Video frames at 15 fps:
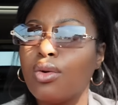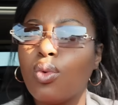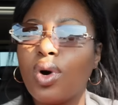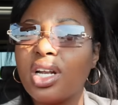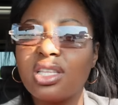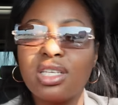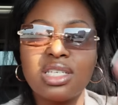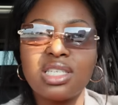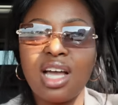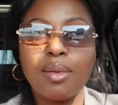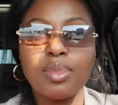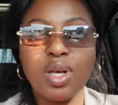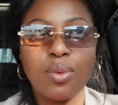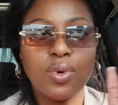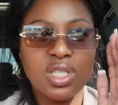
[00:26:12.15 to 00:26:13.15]
One of these
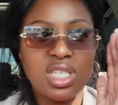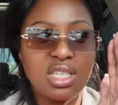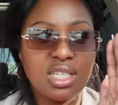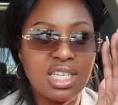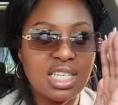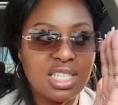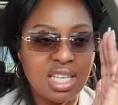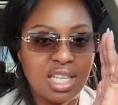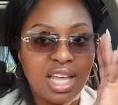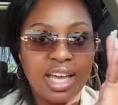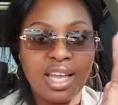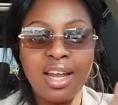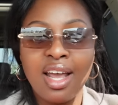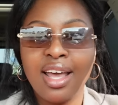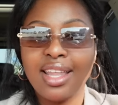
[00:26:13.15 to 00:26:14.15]
times I went to
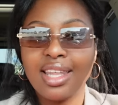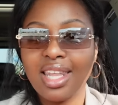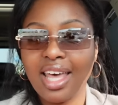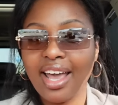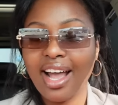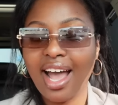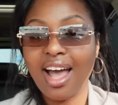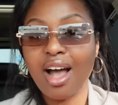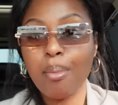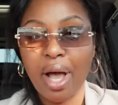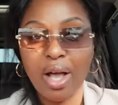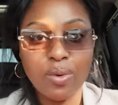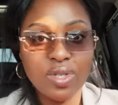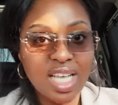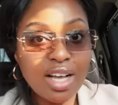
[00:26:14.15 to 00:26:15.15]
Disneyland, Leah got a
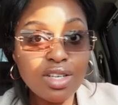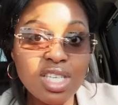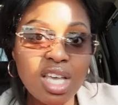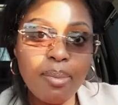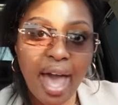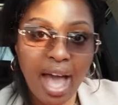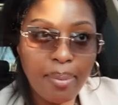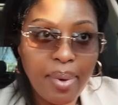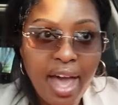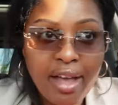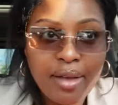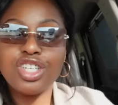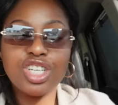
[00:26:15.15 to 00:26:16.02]
Mike Wazowski backpack.